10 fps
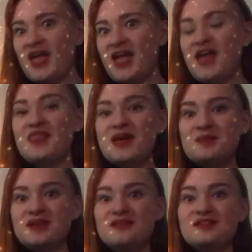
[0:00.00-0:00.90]
And that
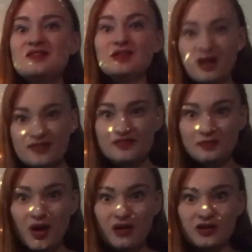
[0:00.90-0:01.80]
means it's a lot
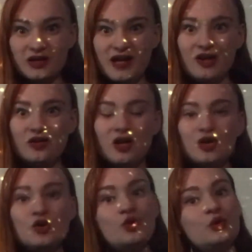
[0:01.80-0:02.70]
smaller and a lot
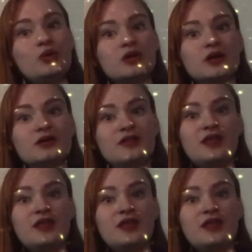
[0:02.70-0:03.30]
cooler